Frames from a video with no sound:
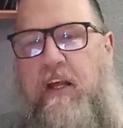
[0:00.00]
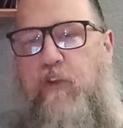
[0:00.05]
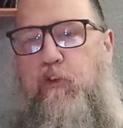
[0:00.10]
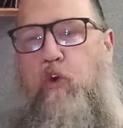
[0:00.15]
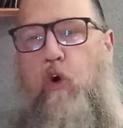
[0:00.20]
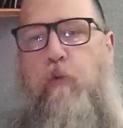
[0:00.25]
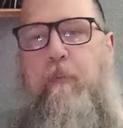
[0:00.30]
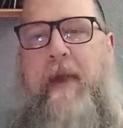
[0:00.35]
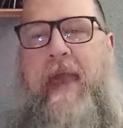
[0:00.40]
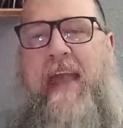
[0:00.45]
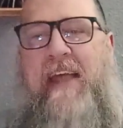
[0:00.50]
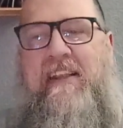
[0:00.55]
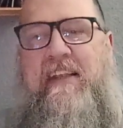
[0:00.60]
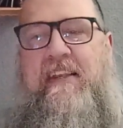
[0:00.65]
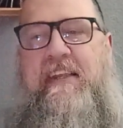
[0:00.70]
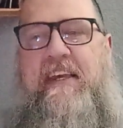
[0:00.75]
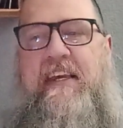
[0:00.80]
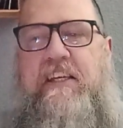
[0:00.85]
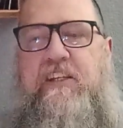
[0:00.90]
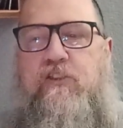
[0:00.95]
No band in
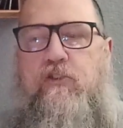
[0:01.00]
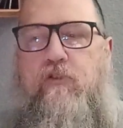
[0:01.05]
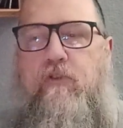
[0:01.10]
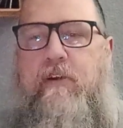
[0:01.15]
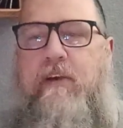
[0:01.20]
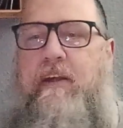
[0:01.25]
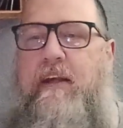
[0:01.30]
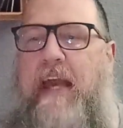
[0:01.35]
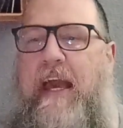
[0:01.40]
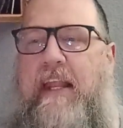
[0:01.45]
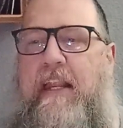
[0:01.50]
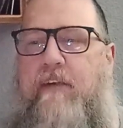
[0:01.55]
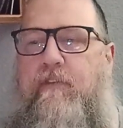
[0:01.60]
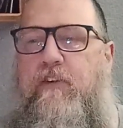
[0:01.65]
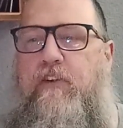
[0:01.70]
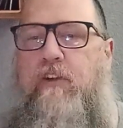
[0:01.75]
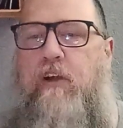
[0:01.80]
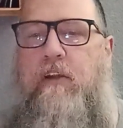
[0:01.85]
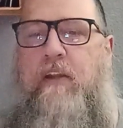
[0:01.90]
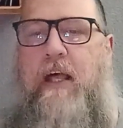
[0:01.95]
history had ever
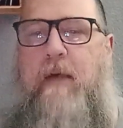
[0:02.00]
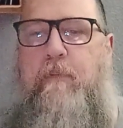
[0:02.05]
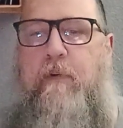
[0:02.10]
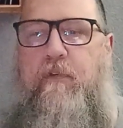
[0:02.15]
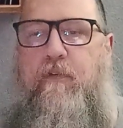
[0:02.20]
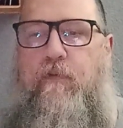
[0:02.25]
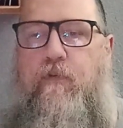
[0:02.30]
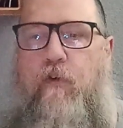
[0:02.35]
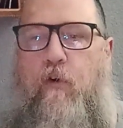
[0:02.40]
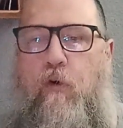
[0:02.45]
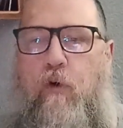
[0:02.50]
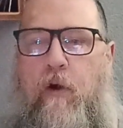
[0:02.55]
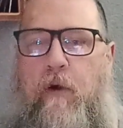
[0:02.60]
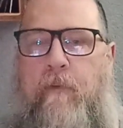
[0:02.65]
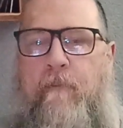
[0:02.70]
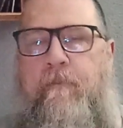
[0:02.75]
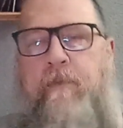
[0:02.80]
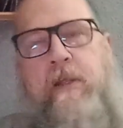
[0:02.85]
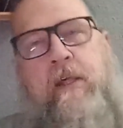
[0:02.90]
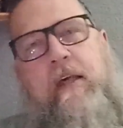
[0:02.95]
done that
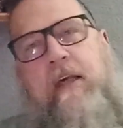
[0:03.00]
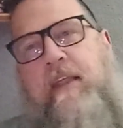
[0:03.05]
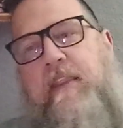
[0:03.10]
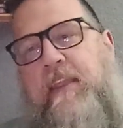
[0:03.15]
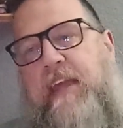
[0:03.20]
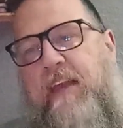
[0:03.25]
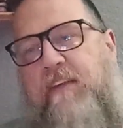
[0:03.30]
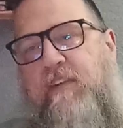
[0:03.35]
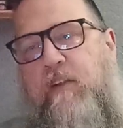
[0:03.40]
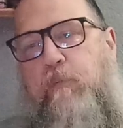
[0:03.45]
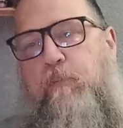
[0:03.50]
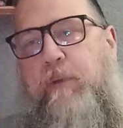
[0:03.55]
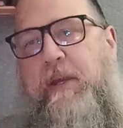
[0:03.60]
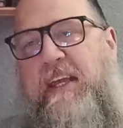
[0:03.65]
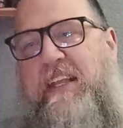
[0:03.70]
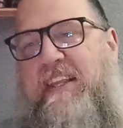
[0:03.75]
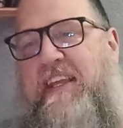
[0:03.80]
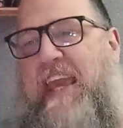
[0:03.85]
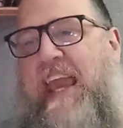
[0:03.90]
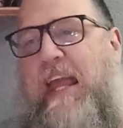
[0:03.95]
before. They even
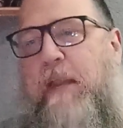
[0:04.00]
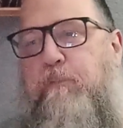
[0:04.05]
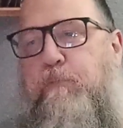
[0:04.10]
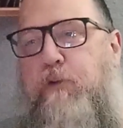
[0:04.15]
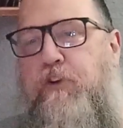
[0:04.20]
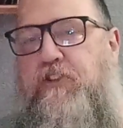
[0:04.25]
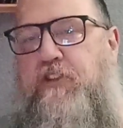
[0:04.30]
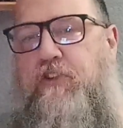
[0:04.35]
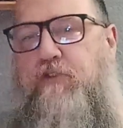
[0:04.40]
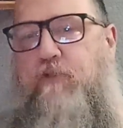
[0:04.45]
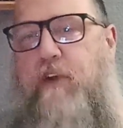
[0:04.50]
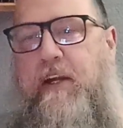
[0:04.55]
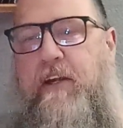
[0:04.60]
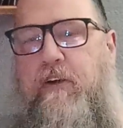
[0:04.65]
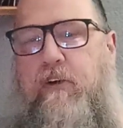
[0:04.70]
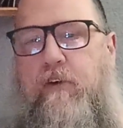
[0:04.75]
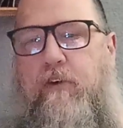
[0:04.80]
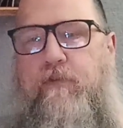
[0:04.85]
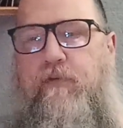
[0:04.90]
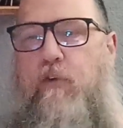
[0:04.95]
beat Kate Bush's
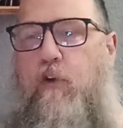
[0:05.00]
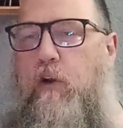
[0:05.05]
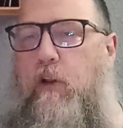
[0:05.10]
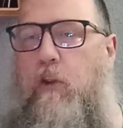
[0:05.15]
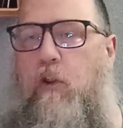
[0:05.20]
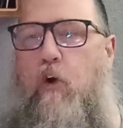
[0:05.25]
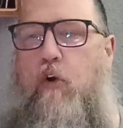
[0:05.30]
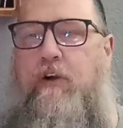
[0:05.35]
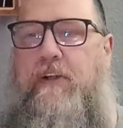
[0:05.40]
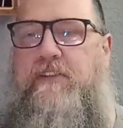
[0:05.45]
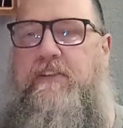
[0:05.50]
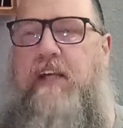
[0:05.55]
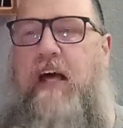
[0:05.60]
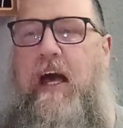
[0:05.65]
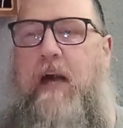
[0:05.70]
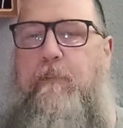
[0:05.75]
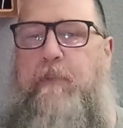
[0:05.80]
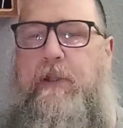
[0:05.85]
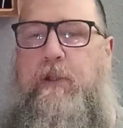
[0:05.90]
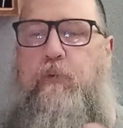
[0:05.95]
record for the longest
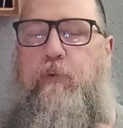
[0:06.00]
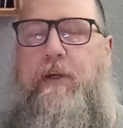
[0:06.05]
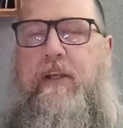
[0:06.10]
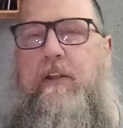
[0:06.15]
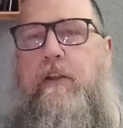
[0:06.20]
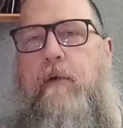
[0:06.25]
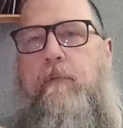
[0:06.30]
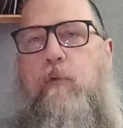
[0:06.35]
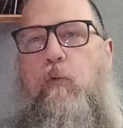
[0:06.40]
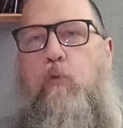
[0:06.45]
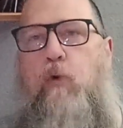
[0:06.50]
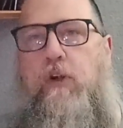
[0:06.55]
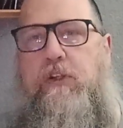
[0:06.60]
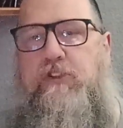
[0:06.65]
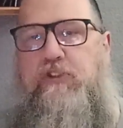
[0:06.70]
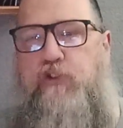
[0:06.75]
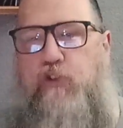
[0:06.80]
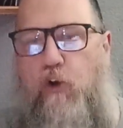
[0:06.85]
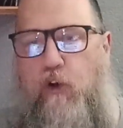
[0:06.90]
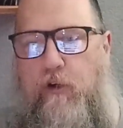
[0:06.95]
time between
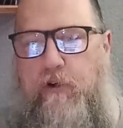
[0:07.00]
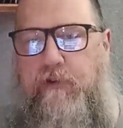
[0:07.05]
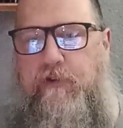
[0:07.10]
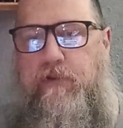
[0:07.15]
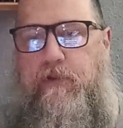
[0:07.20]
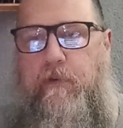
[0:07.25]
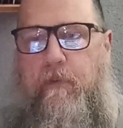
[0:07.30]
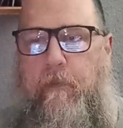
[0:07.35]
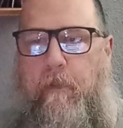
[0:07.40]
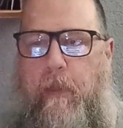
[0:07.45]
#1 songs.